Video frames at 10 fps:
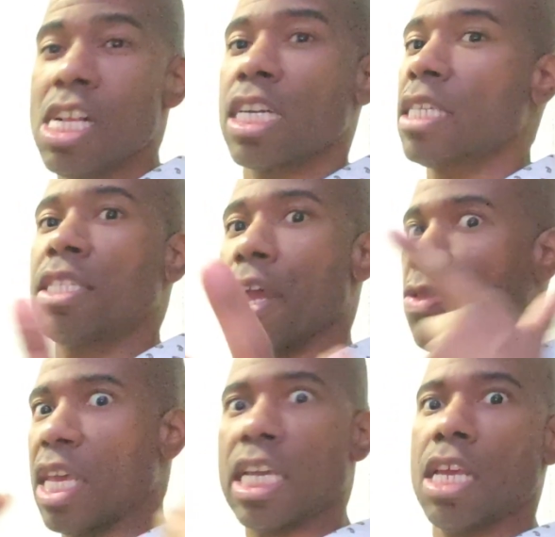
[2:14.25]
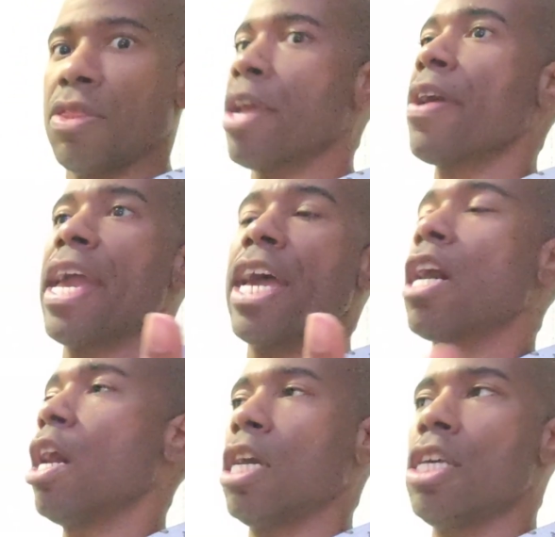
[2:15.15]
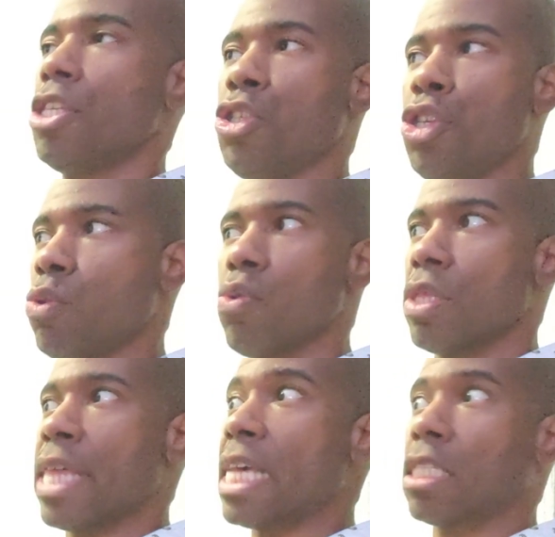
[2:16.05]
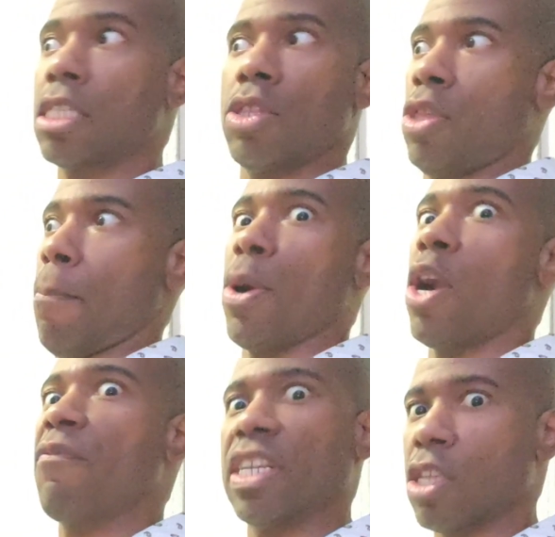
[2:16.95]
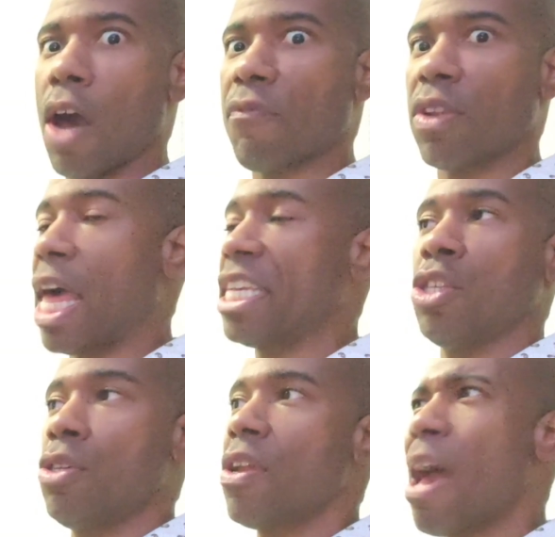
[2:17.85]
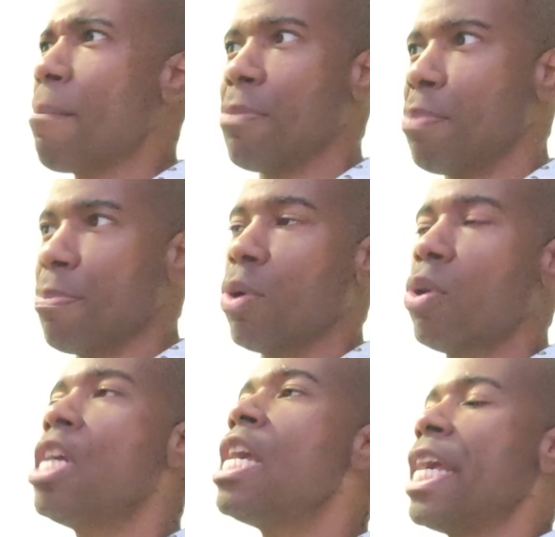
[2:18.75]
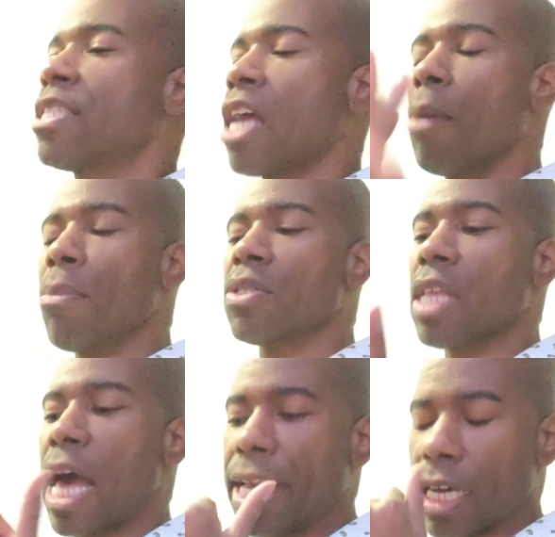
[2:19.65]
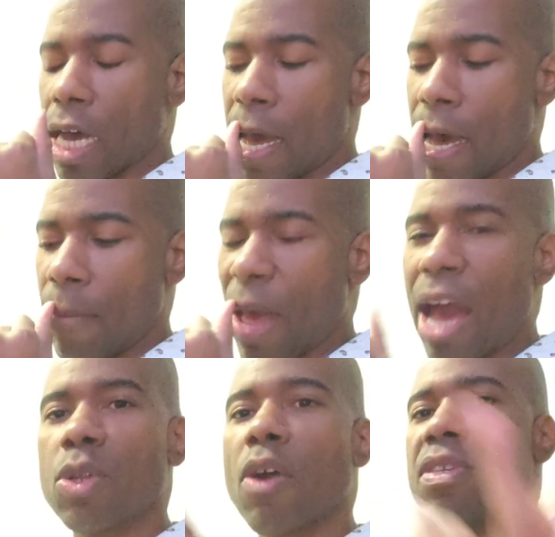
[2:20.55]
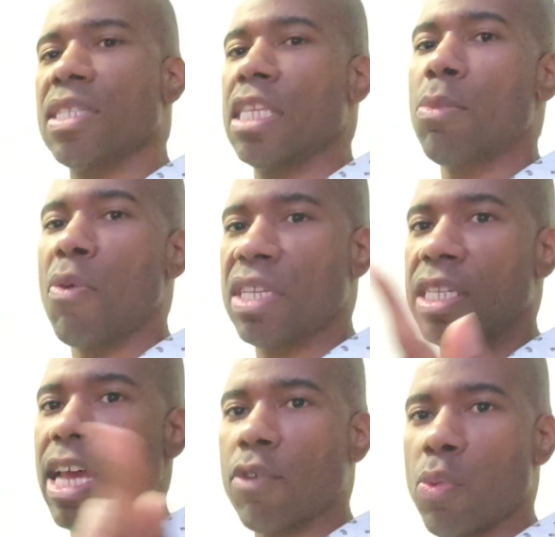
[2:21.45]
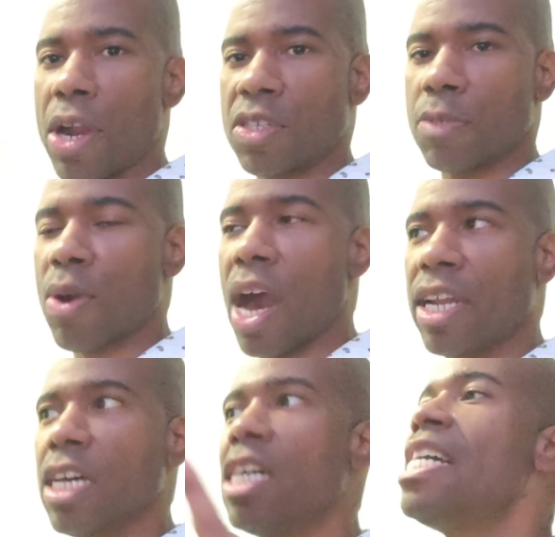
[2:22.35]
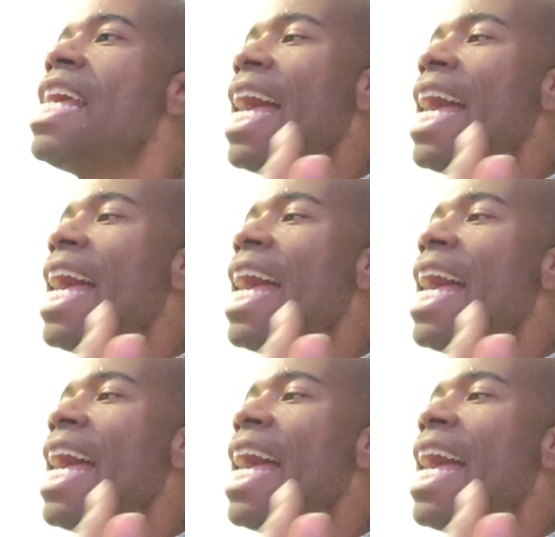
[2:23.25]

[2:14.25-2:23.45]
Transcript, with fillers: Because they're thinking in their head, you, that's the perfect offer. Like, do you know how many people, it's almost like, um, I don't know if you've seen the movie The Devil Wears Prada.